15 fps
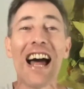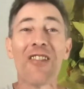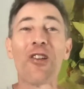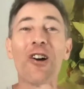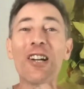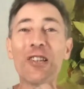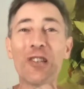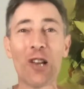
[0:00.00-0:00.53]

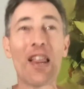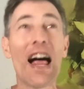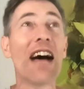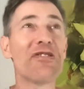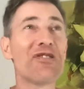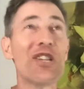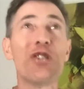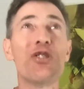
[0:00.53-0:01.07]
Look at the
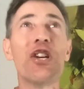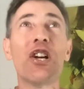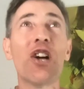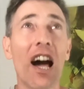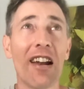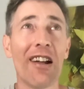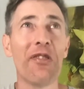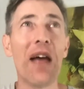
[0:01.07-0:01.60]
laughs that she
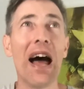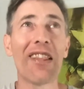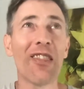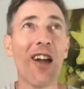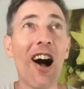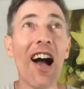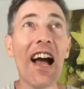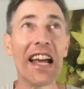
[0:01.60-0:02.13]
got on that
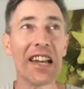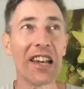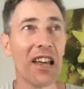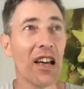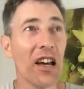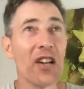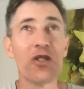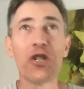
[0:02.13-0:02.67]

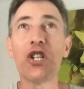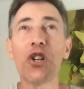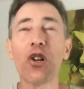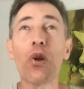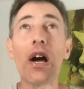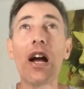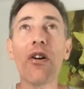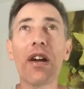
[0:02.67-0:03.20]
line. She's
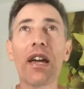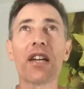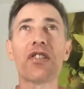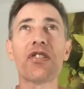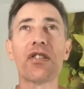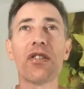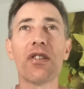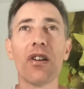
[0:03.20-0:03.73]

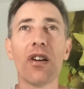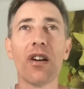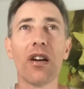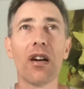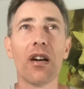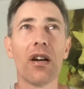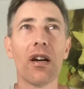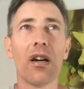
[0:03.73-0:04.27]
hilarious.
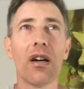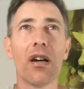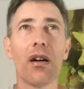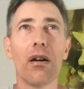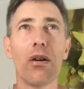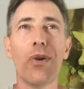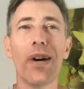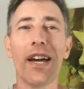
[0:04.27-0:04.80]

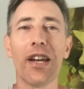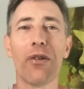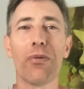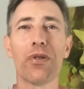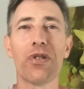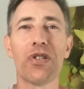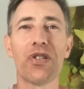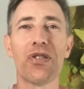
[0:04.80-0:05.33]
Oh, wait, it
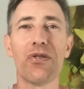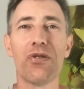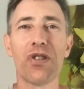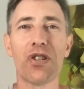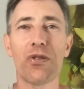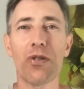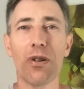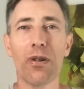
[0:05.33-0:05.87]
was
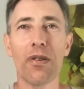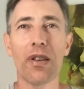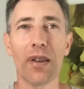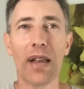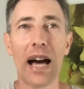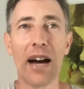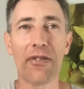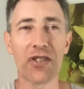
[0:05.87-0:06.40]
just her that
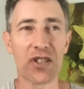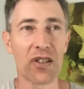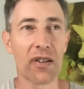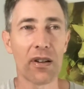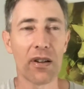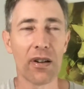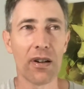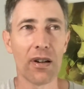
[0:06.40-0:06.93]
laughs.
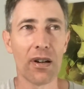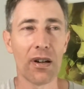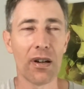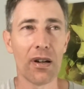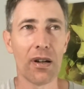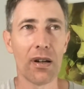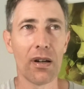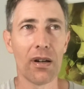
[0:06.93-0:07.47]

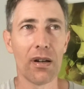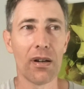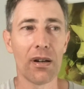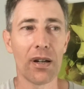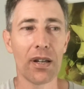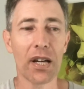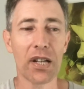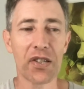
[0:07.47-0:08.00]

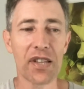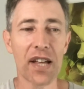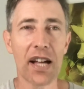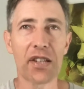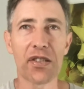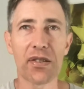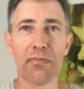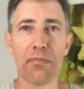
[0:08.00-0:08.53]
I guess
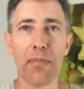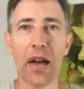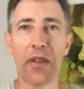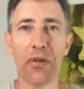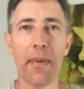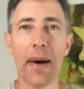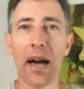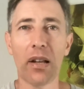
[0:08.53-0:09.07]
that's
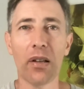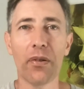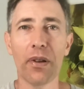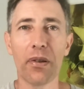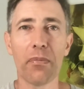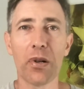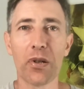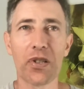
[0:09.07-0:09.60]
mathematically
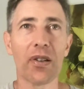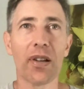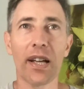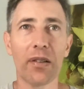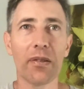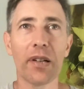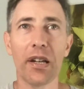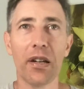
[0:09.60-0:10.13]
the most
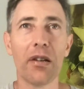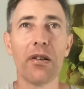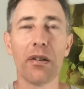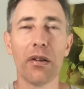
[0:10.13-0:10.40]
likely.